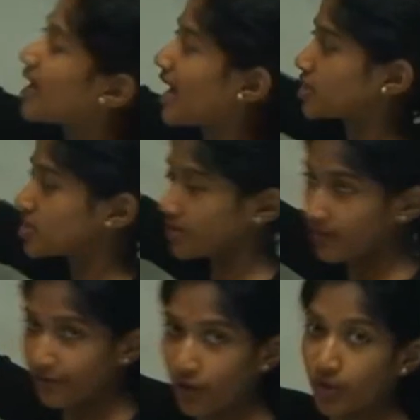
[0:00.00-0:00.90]
reactions
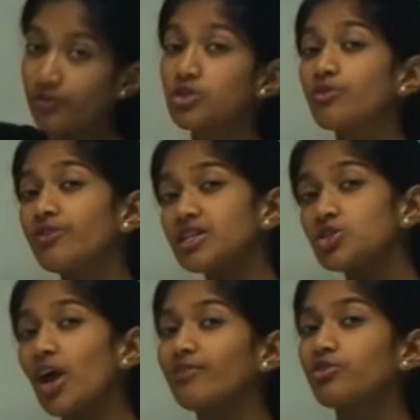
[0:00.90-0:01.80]
of the following. So
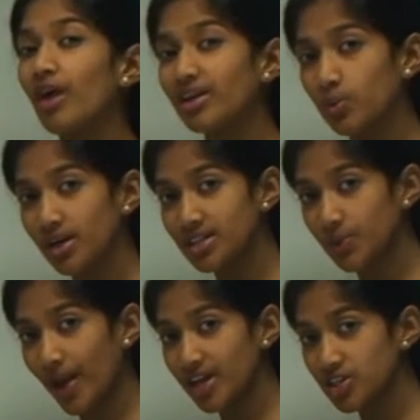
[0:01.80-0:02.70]
first you have to write a word
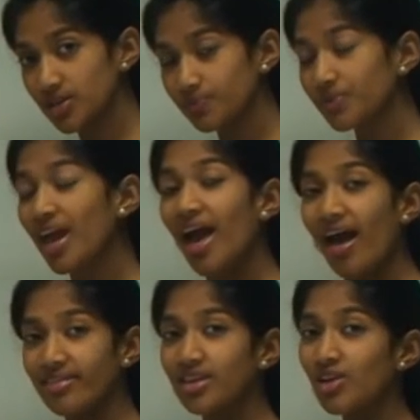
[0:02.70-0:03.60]
equation,
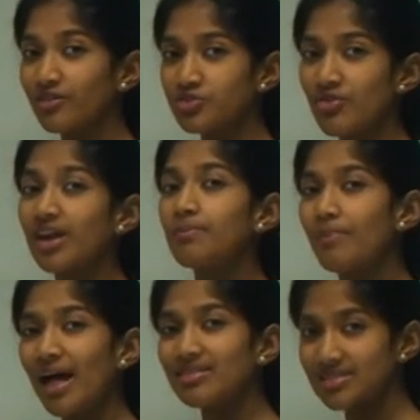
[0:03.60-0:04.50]
and then you have to write a
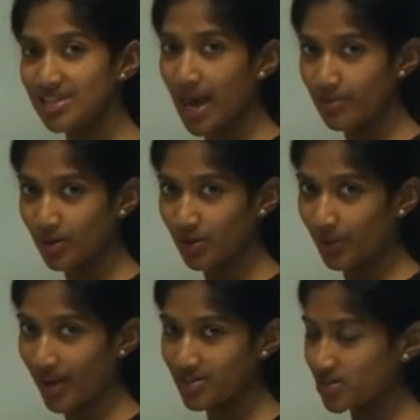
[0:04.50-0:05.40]
balanced chemical
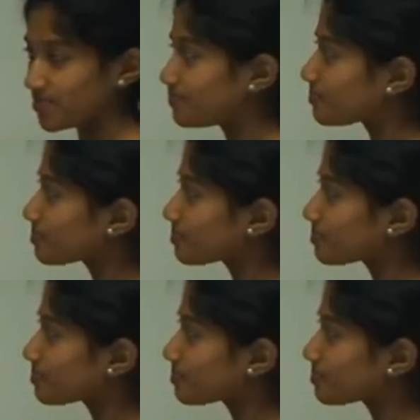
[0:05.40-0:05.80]
equation.